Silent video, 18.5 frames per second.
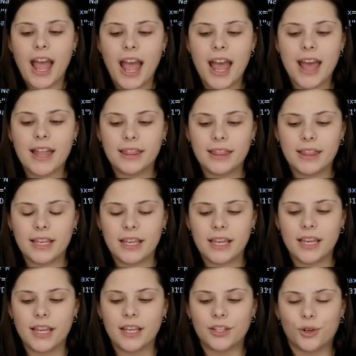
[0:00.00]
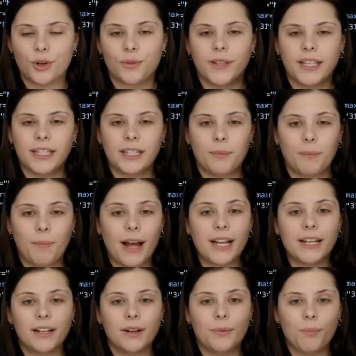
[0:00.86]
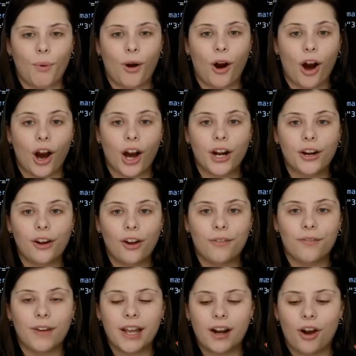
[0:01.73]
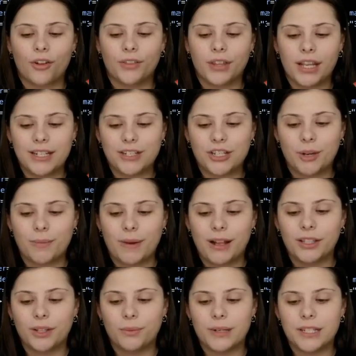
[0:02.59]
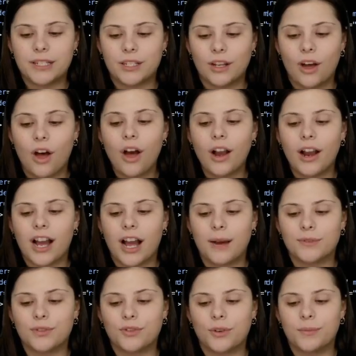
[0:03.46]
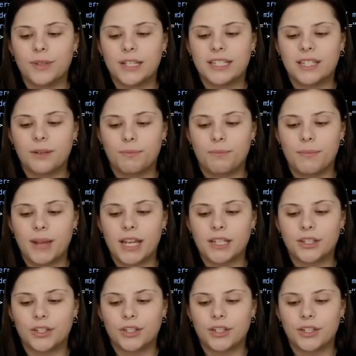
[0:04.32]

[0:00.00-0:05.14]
And the sort of the button part of it on the HTML that we saw comes from the submit.